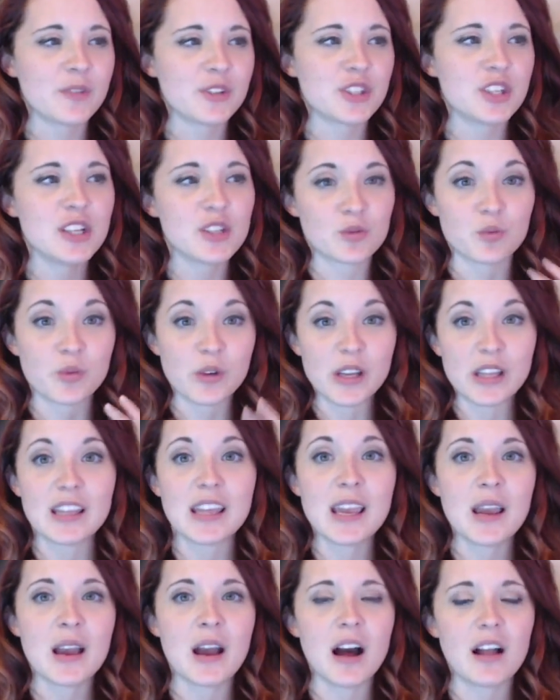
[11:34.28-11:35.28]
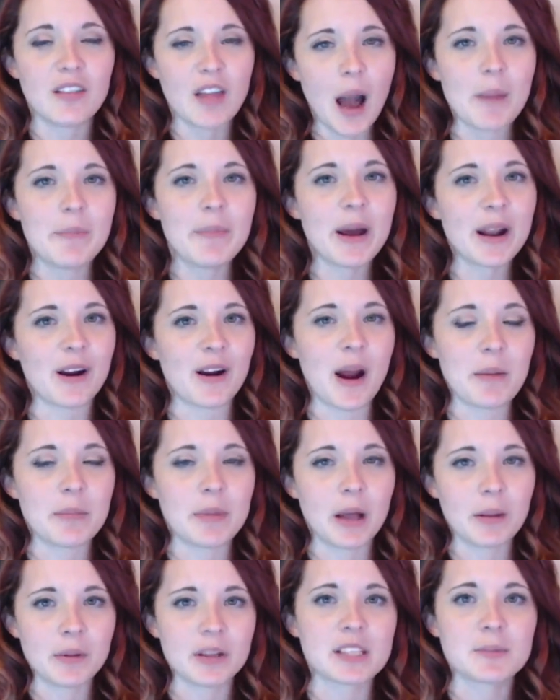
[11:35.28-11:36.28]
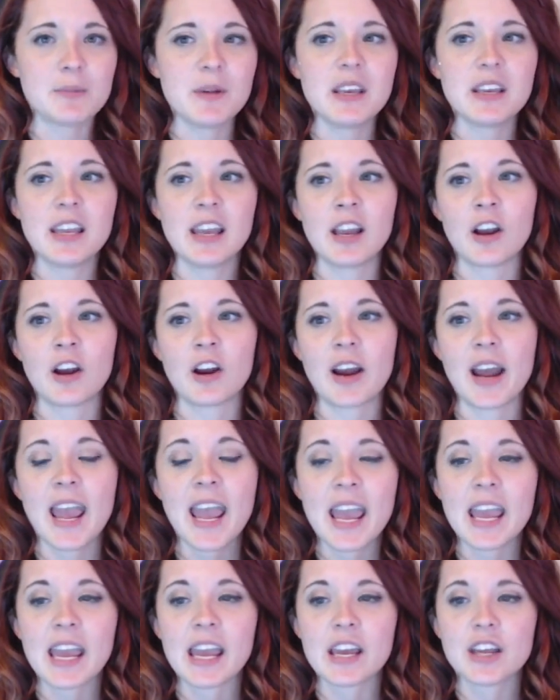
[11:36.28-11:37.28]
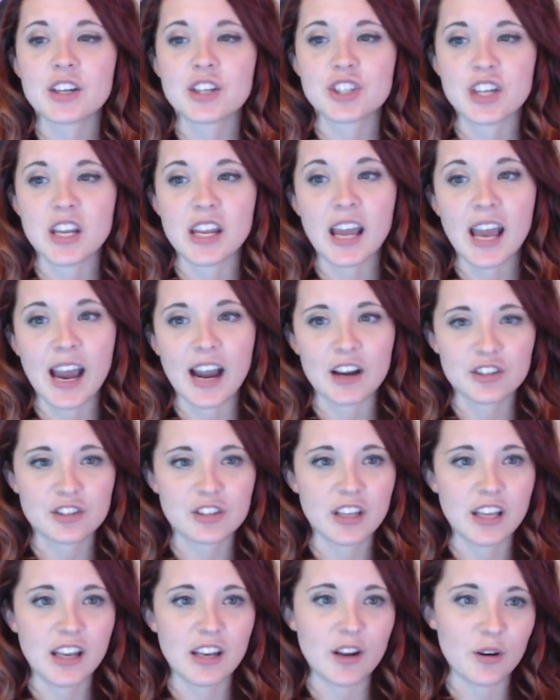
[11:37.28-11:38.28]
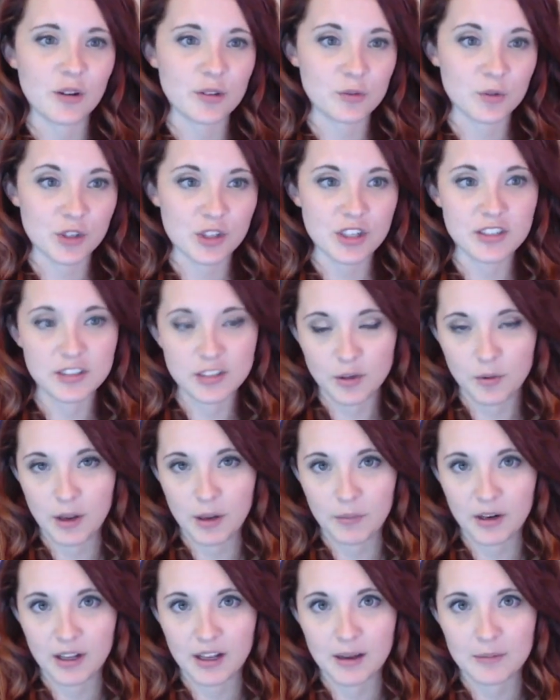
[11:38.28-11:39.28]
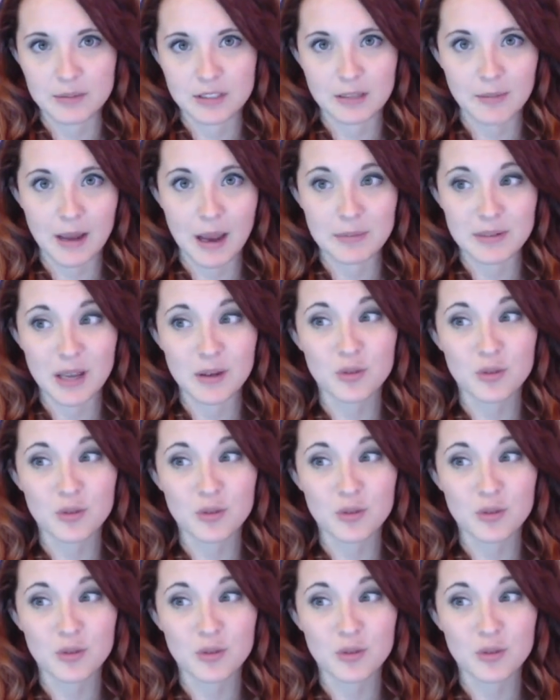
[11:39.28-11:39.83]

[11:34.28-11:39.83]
she's really a lot better at public speaking, or hey, she actually knows what she's doing when it comes to math.